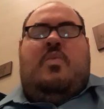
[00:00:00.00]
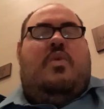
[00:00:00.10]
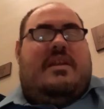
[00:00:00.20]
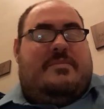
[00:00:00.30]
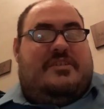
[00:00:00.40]

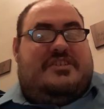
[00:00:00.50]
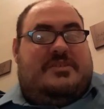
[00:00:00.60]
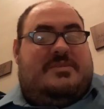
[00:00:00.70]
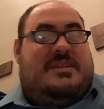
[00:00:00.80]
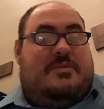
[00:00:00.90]
What up,
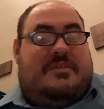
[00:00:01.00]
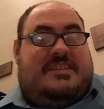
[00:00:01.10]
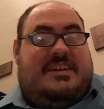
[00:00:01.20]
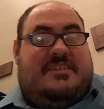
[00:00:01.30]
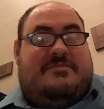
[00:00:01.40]
YouTube? Team
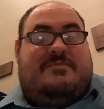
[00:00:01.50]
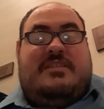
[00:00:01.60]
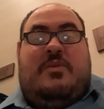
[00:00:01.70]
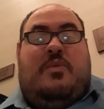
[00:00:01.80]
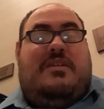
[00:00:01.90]
Movies here.
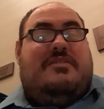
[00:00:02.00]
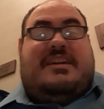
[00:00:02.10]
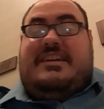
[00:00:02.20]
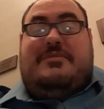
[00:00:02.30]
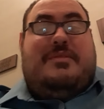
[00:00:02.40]
Well,
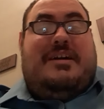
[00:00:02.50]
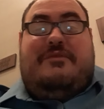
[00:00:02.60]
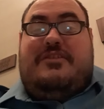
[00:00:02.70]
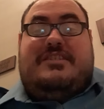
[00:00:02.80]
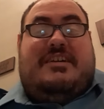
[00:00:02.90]
get your
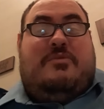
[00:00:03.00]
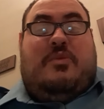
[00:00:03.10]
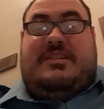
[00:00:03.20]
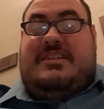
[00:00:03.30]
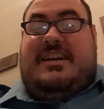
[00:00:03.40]
blindfolds out
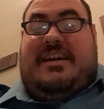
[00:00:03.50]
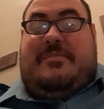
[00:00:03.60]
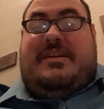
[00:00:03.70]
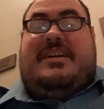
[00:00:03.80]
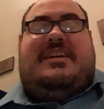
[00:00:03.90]
once
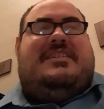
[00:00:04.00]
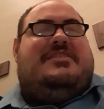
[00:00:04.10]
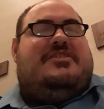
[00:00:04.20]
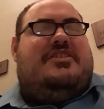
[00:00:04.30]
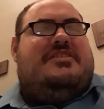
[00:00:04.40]
again
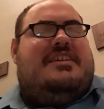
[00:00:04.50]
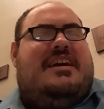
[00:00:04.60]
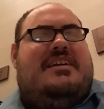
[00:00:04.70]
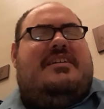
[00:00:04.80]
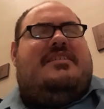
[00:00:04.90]
because looks
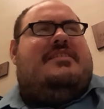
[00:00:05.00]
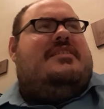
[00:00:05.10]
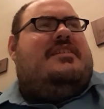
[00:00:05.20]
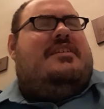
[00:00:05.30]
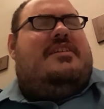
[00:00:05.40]
like,
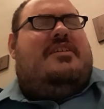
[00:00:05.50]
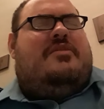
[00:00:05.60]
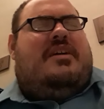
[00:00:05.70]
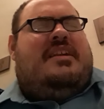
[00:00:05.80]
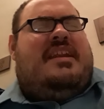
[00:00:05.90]
you
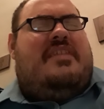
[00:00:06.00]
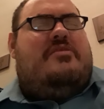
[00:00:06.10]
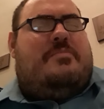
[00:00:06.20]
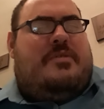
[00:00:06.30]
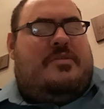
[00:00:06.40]
know,
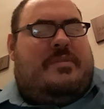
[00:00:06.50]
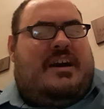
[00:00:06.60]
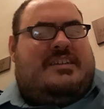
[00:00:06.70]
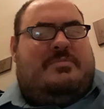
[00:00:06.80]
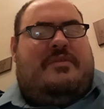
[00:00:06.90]
another Bird
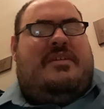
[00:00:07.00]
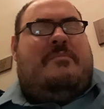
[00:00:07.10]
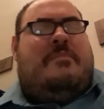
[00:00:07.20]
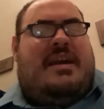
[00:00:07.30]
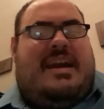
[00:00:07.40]
Box movie
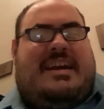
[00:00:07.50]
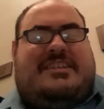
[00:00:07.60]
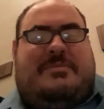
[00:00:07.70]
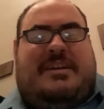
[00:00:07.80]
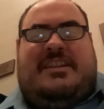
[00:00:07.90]
might
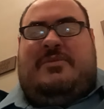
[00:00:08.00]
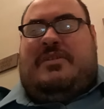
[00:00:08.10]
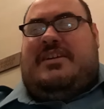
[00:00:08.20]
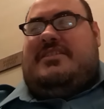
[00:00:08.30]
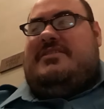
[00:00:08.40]
actually be in the
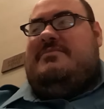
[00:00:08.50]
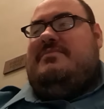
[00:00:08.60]
works.